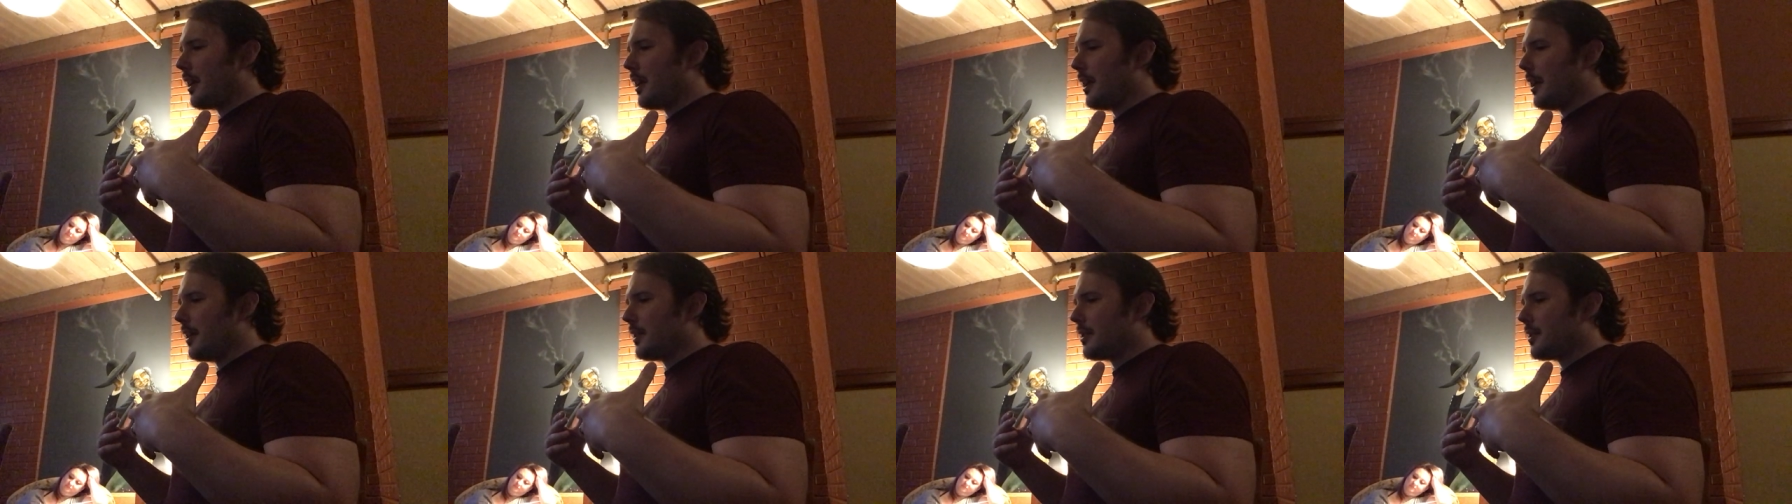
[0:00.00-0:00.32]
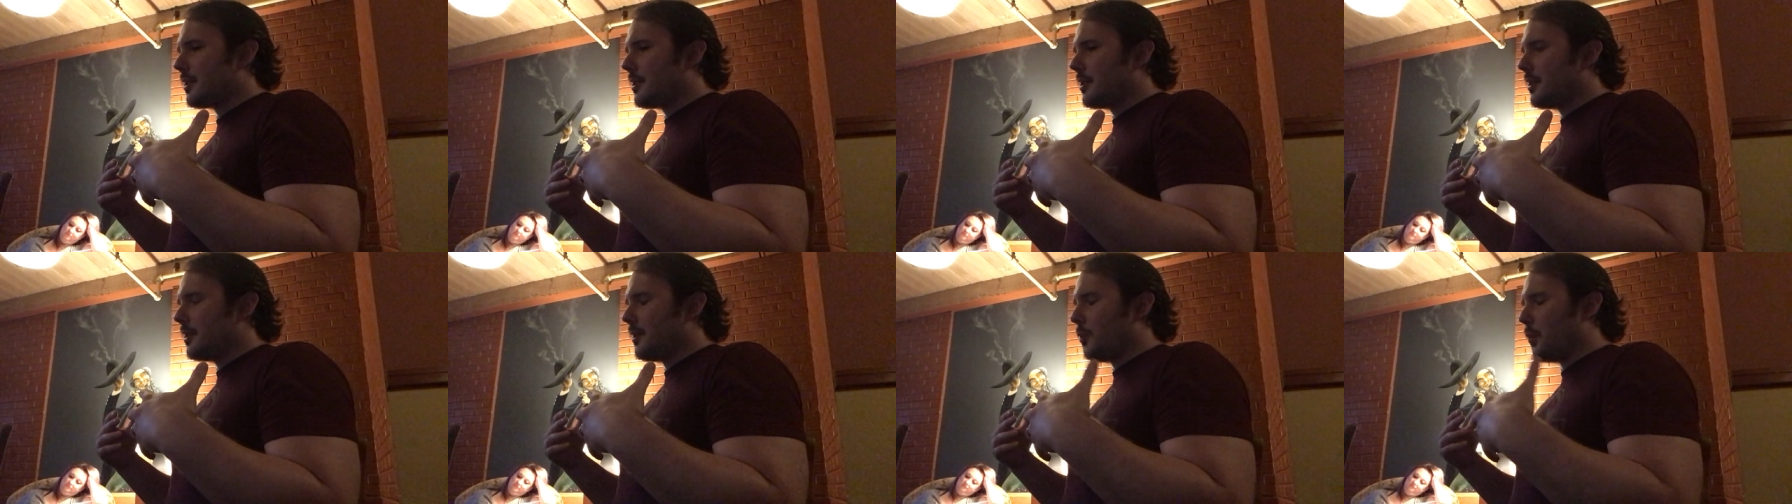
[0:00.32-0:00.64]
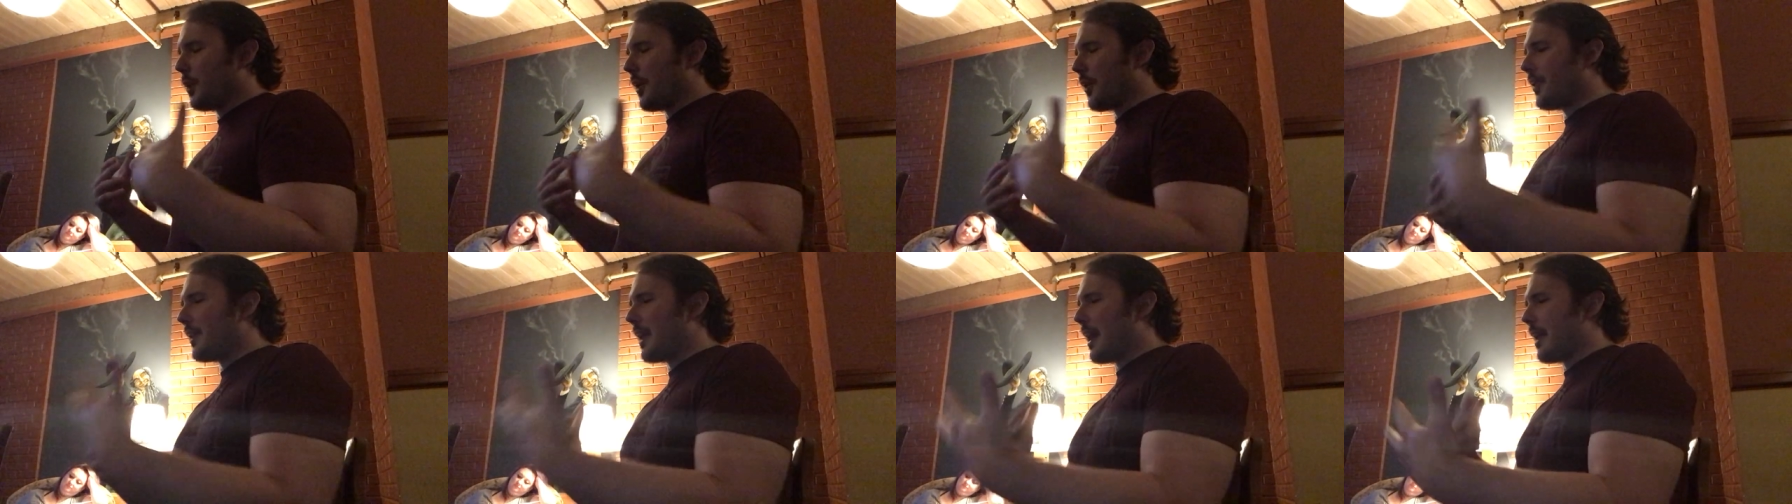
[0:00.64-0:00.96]
It
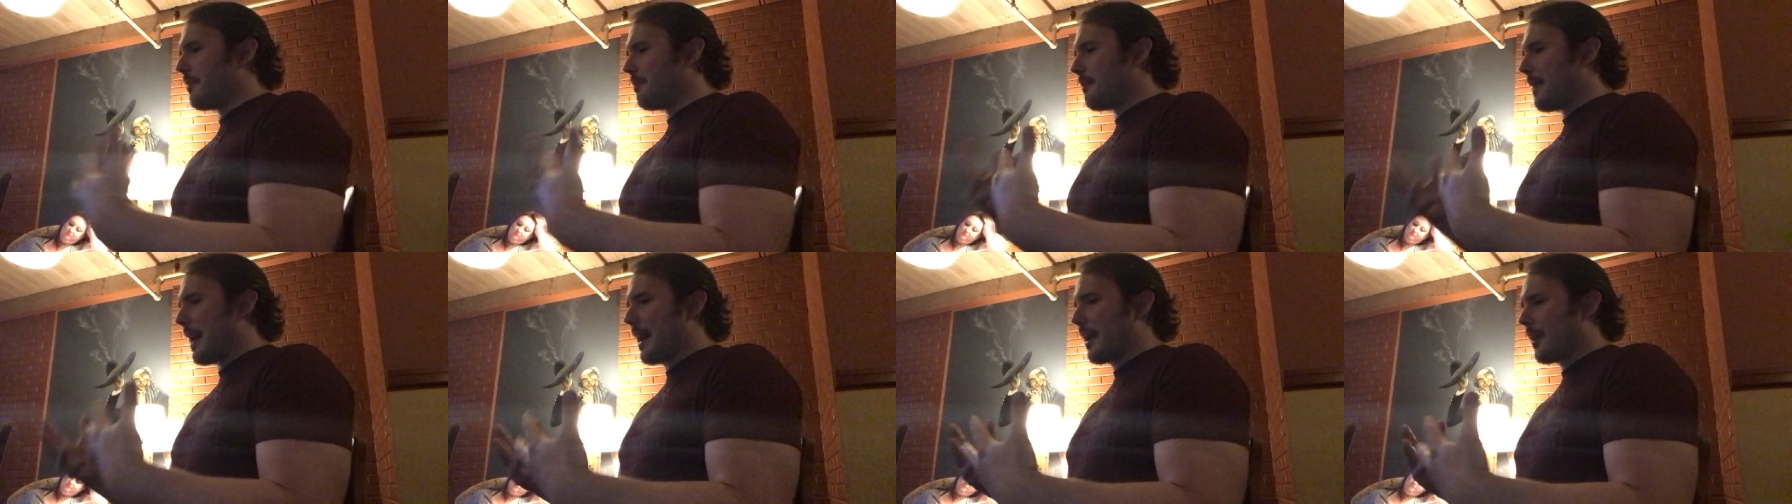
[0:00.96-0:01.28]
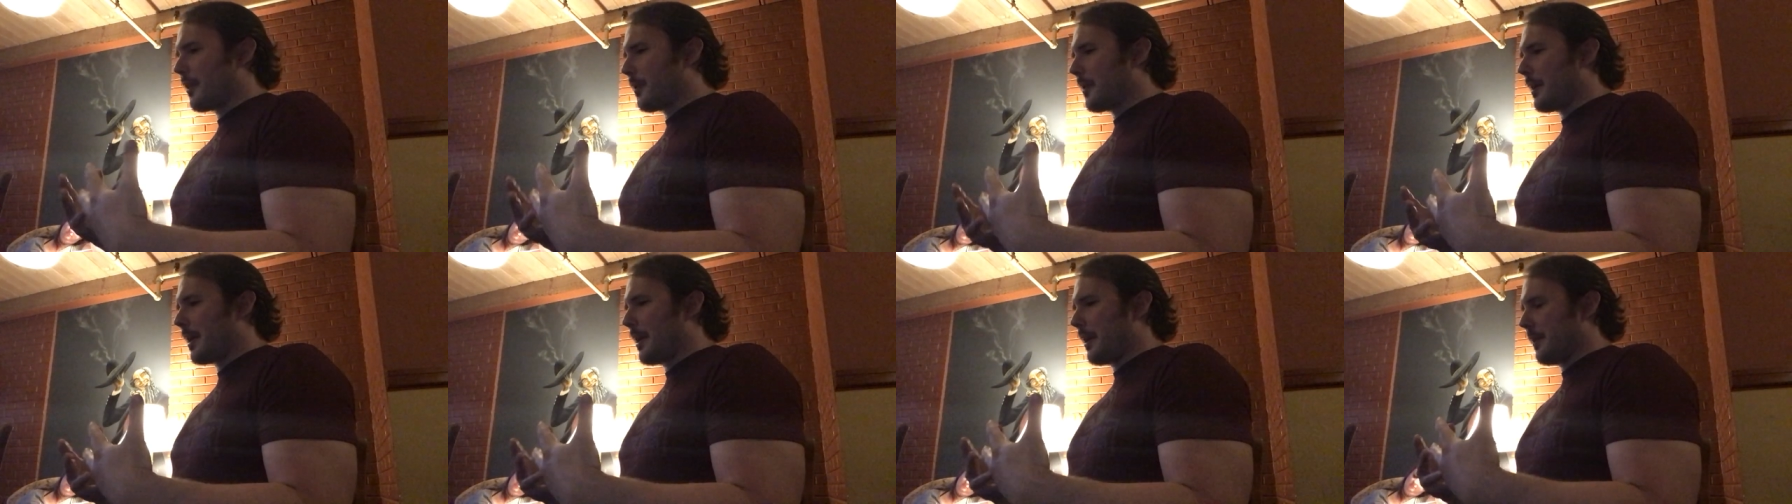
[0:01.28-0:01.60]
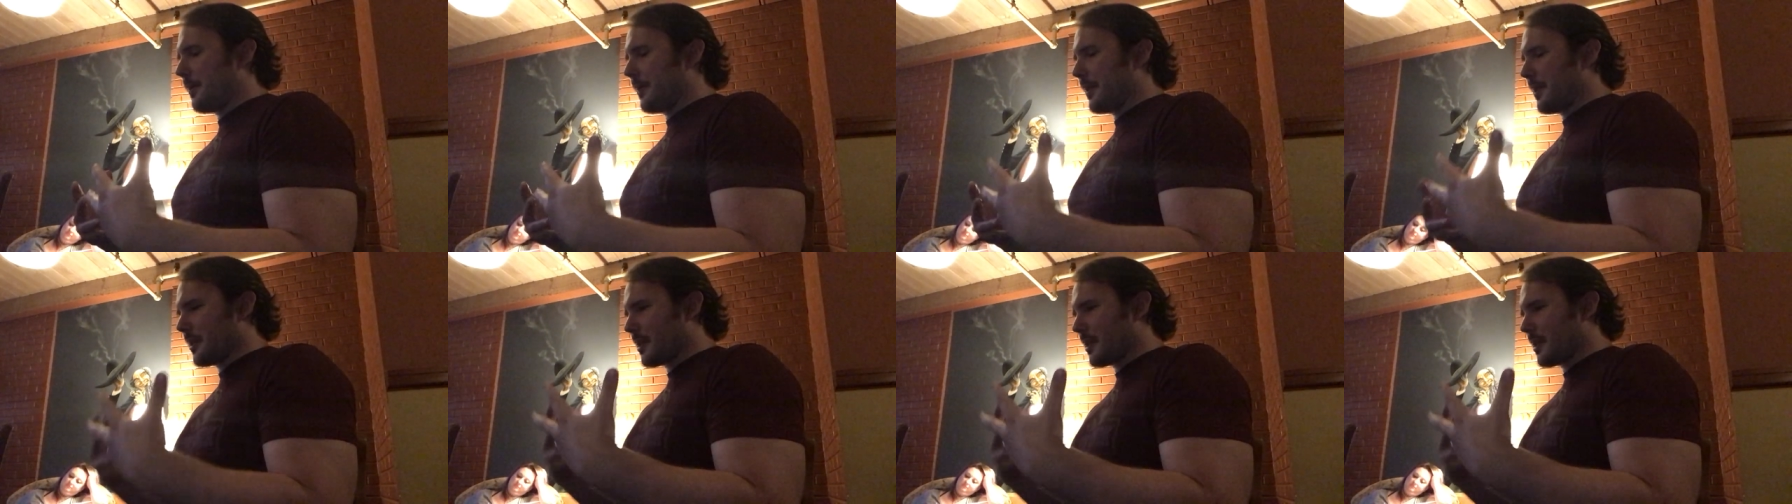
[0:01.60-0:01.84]
with that background,